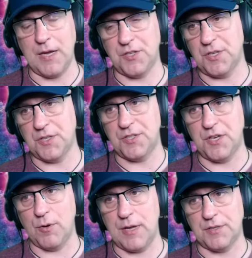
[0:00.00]
formation is
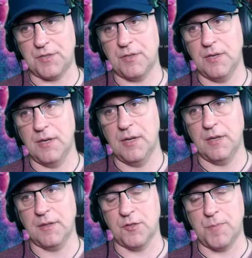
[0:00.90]
serious.
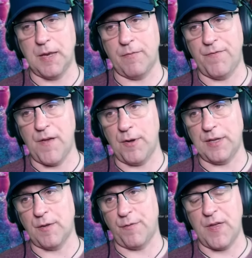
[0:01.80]
There's been a
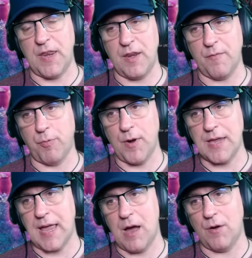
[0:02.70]
very definitive
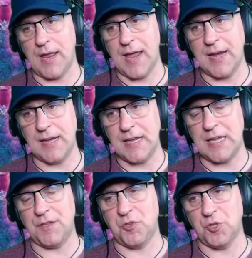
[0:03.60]
breakout, and
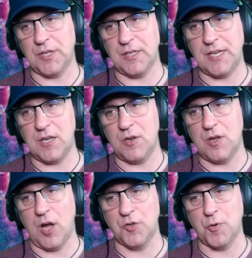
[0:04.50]
E T H should
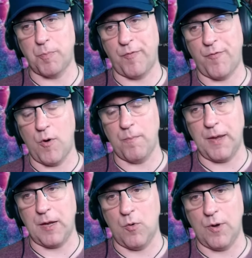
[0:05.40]
continue to
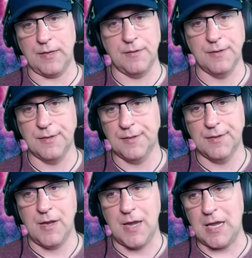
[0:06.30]
underperform Bitcoin.
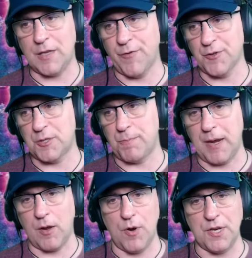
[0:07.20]
E T H versus
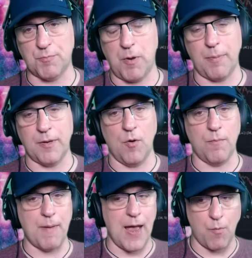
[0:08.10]
Bitcoin is probably
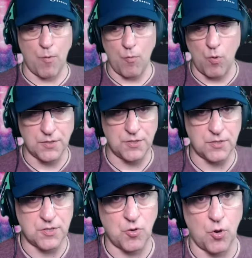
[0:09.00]
going back where it was
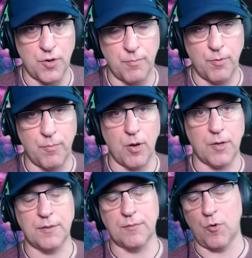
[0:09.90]
at the start of the bull
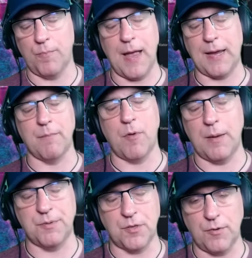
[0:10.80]
market, or back in,
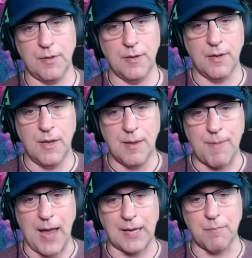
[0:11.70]
I'm sorry,
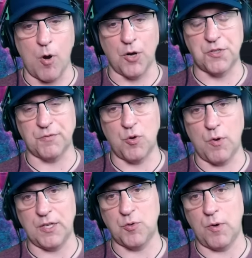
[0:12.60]
back in March of
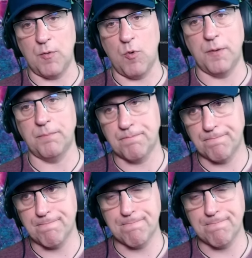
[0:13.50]
twenty twenty-one,